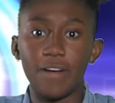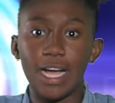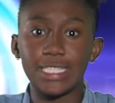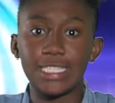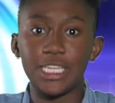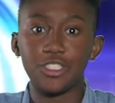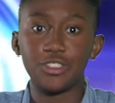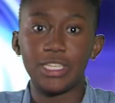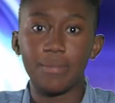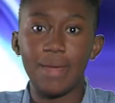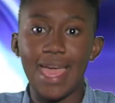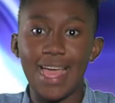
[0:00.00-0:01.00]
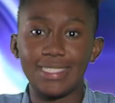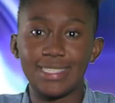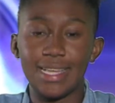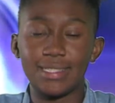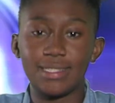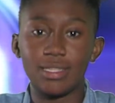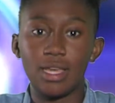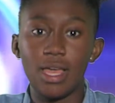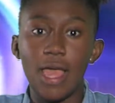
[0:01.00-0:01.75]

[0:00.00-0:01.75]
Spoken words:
Fox's entertainment assets.